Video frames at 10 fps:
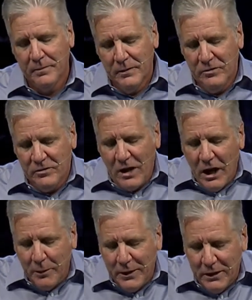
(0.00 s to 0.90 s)

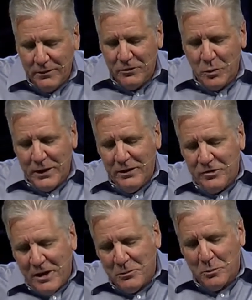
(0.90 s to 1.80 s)
Solomon in the 28th
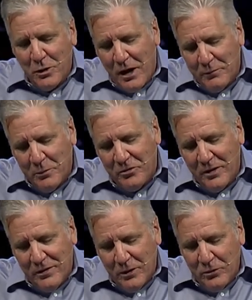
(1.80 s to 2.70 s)
chapter of Proverbs
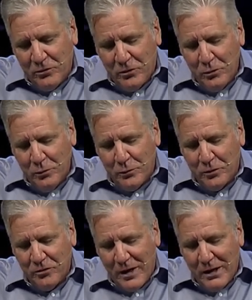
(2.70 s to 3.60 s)
said, those who
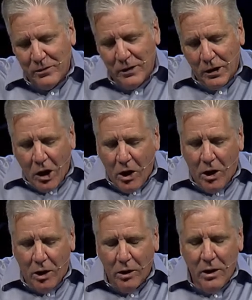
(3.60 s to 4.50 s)
forsake the
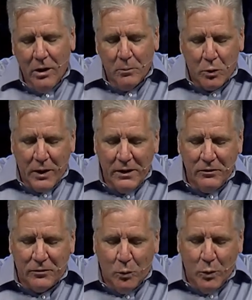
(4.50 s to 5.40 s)
law
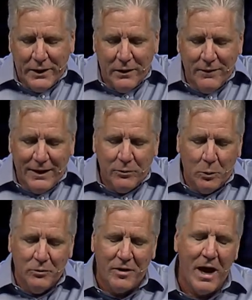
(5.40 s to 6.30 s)
praise the wicked. That's what
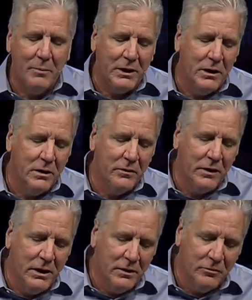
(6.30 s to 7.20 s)
was happening here at
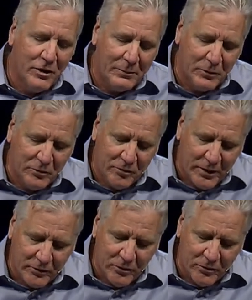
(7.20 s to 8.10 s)
the end of chapter
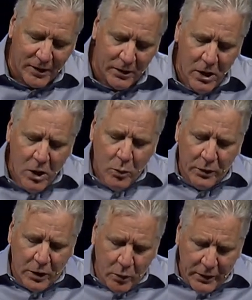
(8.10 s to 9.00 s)
6, as they would go to